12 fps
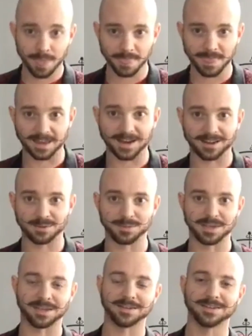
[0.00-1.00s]
then that can
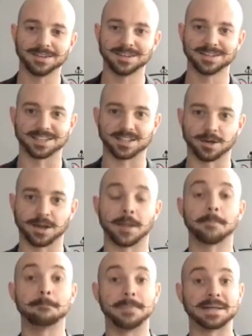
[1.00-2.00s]
be
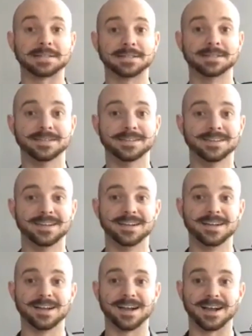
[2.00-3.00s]
disheartening. But
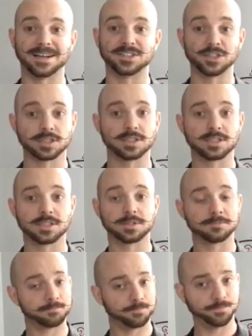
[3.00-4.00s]
just
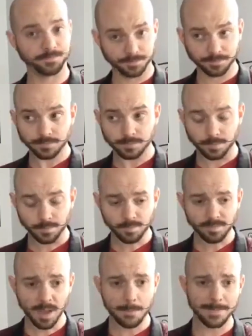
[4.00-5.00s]

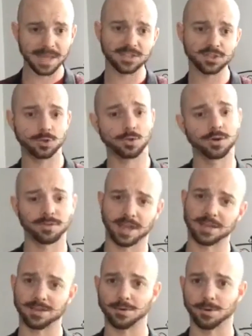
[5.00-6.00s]
make sure
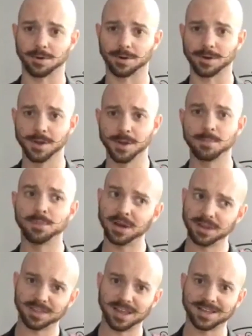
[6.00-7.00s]
that you're
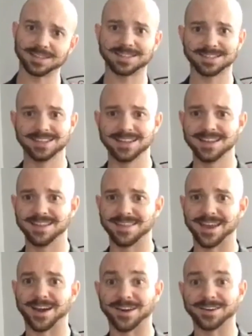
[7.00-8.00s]
putting things
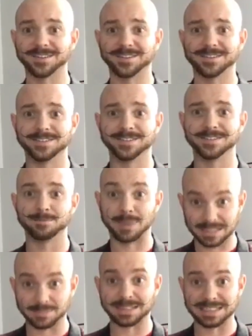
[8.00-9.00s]
that are
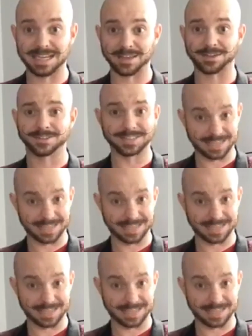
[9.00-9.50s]
meant to be together.